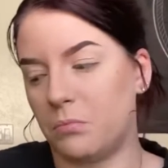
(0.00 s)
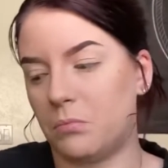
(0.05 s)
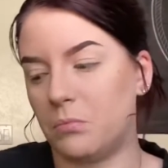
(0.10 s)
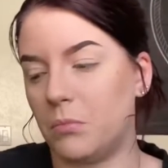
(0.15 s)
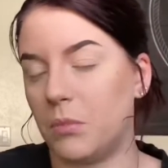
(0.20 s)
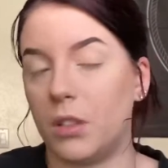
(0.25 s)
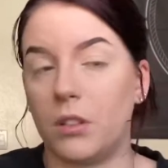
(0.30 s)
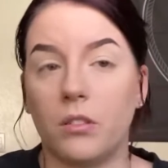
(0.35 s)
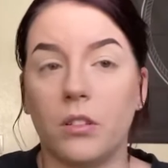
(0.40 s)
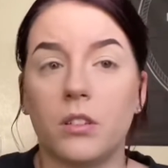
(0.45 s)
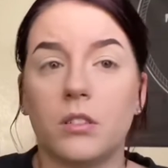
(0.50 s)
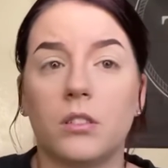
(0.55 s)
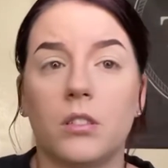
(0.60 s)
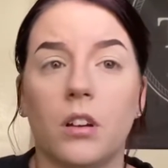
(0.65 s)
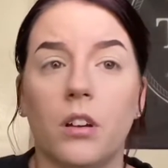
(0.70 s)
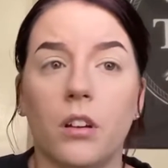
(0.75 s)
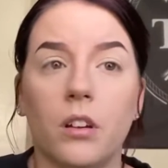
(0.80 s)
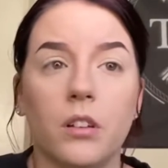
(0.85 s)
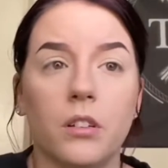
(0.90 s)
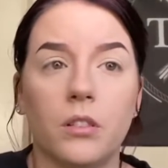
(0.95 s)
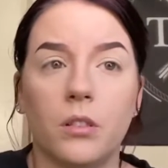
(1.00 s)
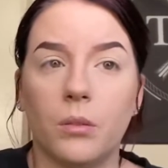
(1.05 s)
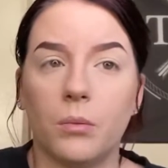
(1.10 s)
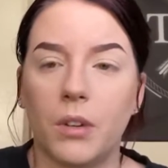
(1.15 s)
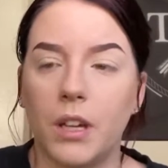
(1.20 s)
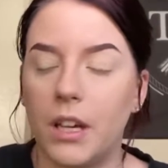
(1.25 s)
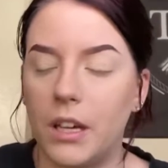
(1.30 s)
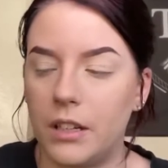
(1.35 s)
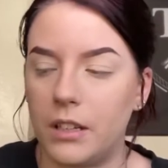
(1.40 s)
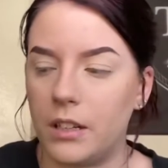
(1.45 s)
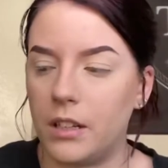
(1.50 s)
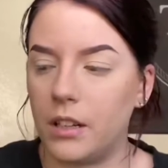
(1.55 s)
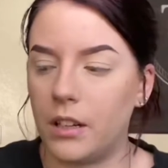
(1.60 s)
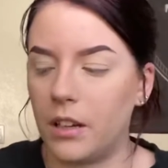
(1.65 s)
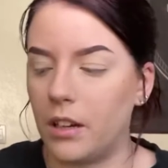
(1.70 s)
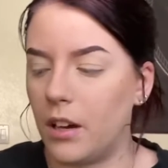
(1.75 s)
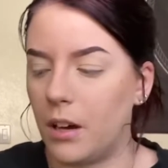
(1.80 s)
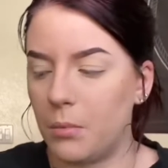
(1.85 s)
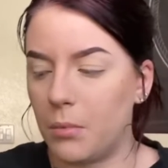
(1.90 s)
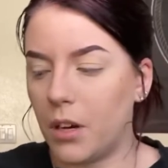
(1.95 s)
it looks good the way I did
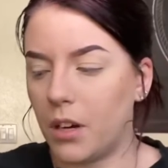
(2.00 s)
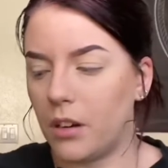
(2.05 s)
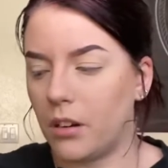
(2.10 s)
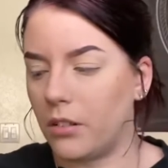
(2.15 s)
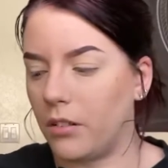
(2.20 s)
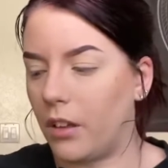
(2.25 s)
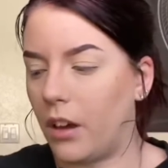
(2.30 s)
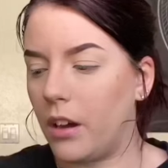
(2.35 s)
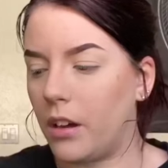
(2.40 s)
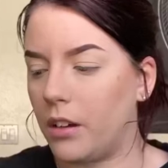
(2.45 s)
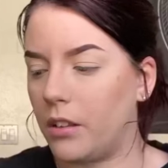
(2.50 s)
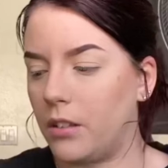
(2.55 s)
it. I'm not gonna lie.